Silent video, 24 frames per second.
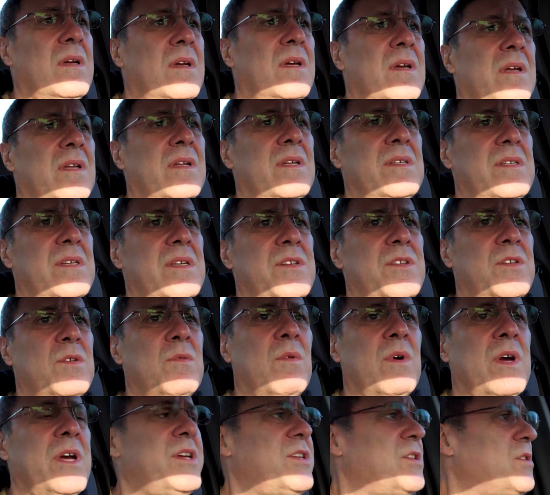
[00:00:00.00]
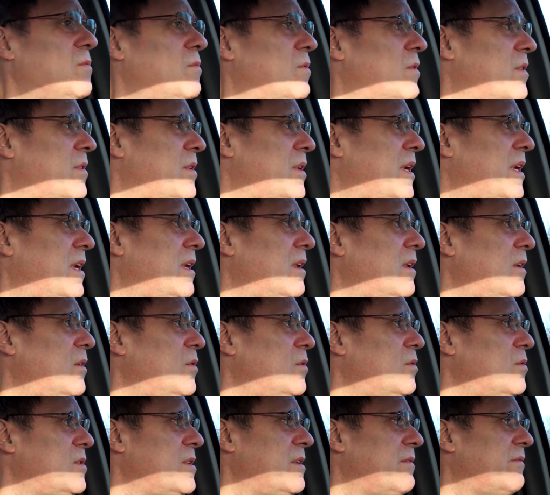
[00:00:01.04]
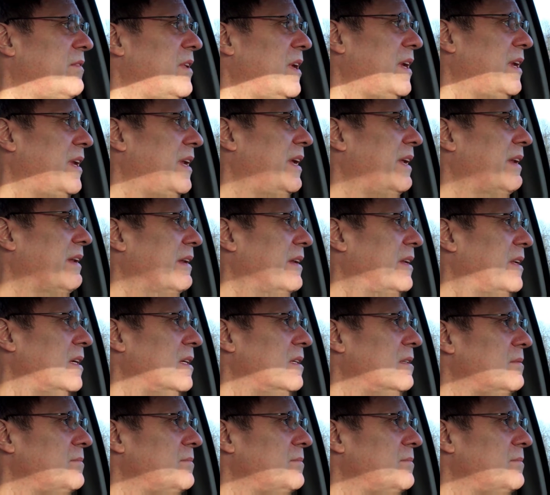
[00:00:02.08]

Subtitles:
in a situation where they'd lose if they didn't.